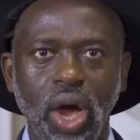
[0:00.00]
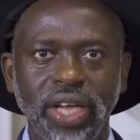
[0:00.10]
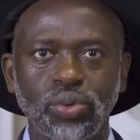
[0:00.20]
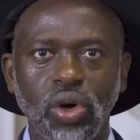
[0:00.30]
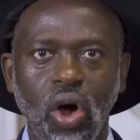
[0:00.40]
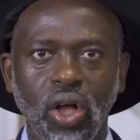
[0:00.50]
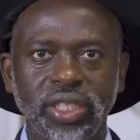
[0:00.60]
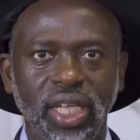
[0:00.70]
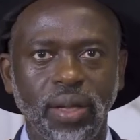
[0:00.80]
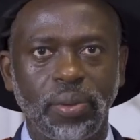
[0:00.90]
As we all
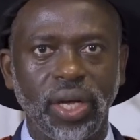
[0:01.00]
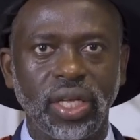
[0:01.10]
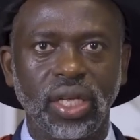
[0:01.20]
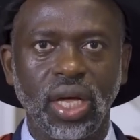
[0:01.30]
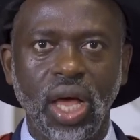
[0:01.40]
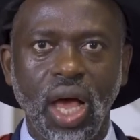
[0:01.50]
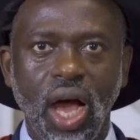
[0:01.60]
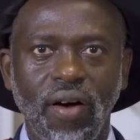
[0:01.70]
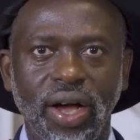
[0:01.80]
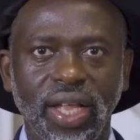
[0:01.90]
celebrate,
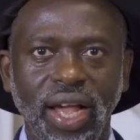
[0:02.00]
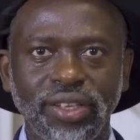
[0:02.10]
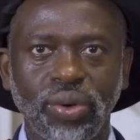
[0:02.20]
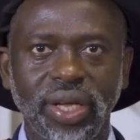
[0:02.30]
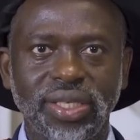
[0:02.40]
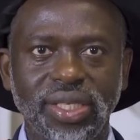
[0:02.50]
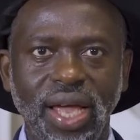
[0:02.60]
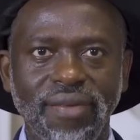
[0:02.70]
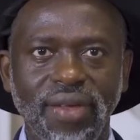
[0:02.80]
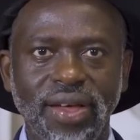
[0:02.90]
our graduates
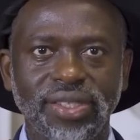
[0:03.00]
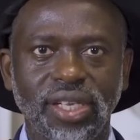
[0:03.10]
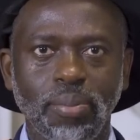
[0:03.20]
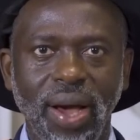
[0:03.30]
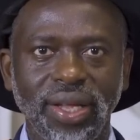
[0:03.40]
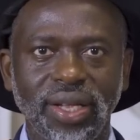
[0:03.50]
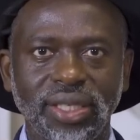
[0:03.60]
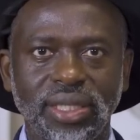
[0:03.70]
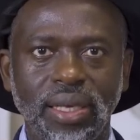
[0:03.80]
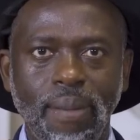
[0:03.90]
stand as
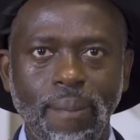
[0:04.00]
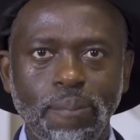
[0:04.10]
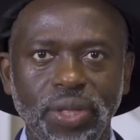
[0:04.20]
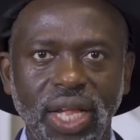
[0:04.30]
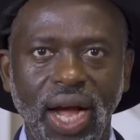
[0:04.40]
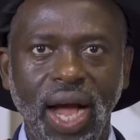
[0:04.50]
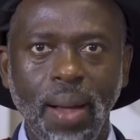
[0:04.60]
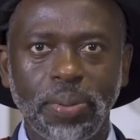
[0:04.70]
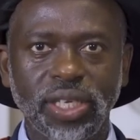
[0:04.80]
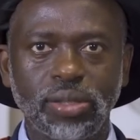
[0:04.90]
reminders that
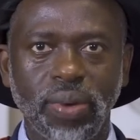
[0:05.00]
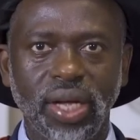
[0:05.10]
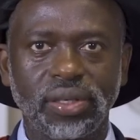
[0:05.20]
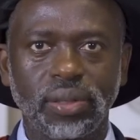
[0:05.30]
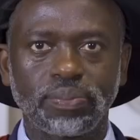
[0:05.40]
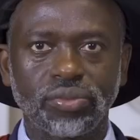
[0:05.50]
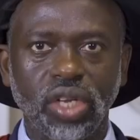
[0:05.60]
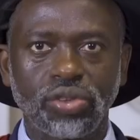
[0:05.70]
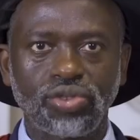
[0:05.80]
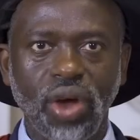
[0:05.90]
accomplishment,
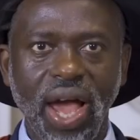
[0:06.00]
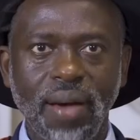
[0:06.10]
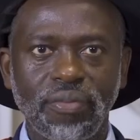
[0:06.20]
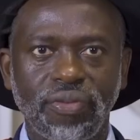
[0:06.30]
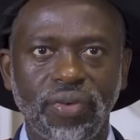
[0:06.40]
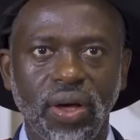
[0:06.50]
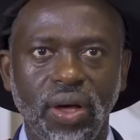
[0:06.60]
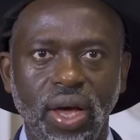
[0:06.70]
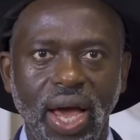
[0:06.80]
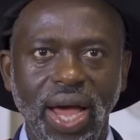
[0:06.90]
triumph,
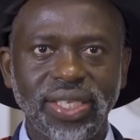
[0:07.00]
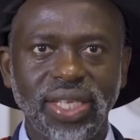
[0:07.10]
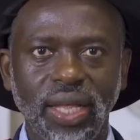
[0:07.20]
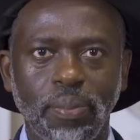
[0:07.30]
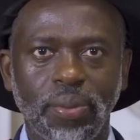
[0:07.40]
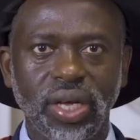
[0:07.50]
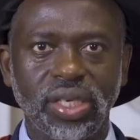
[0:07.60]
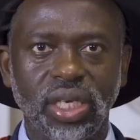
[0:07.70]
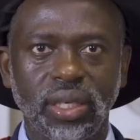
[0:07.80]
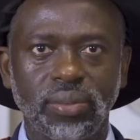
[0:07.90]
and
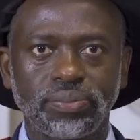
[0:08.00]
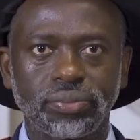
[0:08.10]
celebration